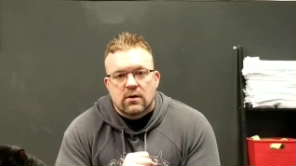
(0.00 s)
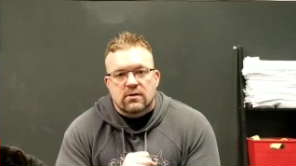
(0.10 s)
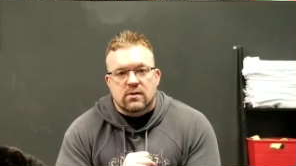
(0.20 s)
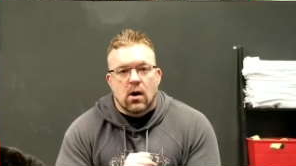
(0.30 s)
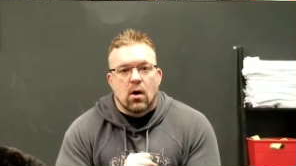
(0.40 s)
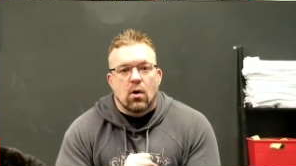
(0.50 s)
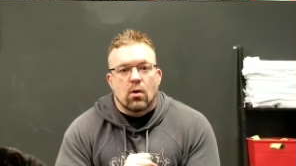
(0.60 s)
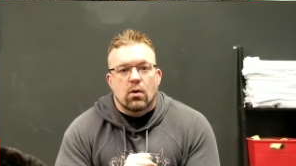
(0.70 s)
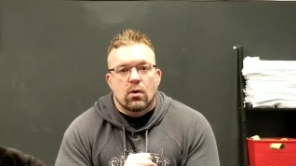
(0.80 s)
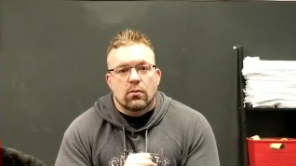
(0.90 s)

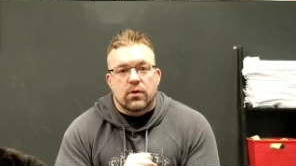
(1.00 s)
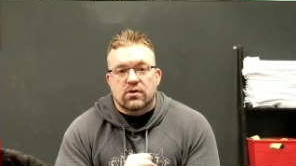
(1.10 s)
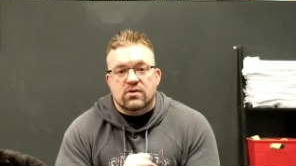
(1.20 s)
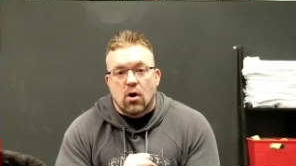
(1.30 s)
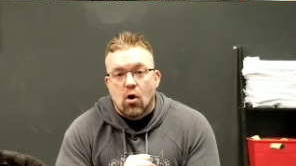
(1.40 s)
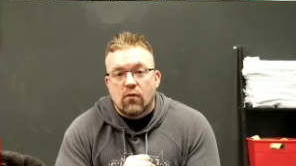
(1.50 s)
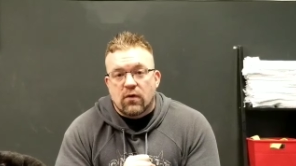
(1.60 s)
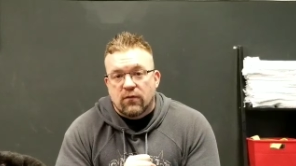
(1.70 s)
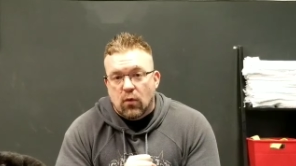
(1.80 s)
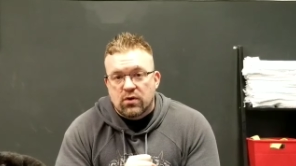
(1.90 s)
So there's
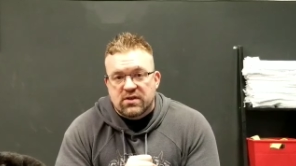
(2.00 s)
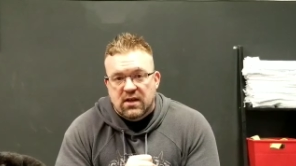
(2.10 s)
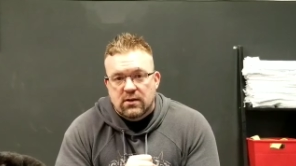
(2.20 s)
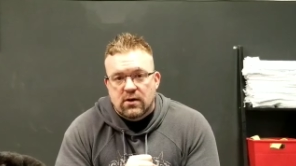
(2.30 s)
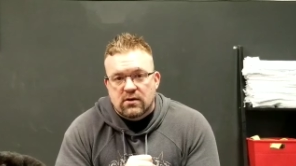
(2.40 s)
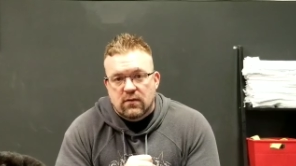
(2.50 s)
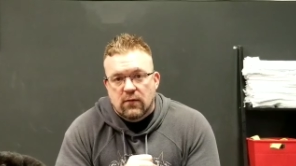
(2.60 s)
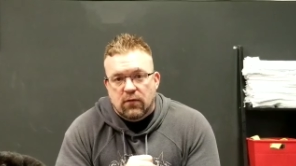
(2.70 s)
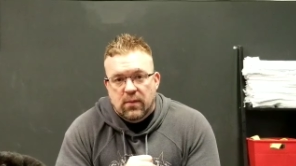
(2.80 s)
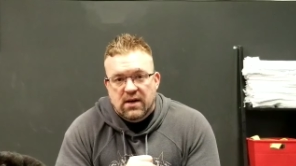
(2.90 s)
over 14 years of
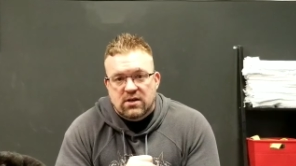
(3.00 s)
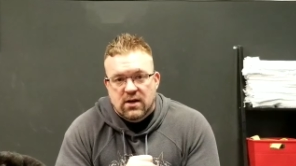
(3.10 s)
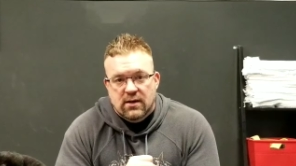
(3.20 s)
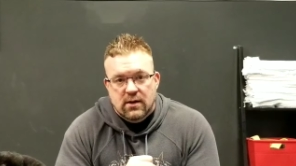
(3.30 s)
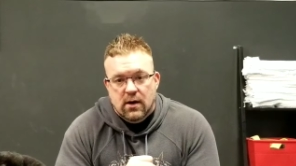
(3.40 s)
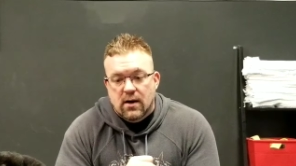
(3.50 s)
information on there,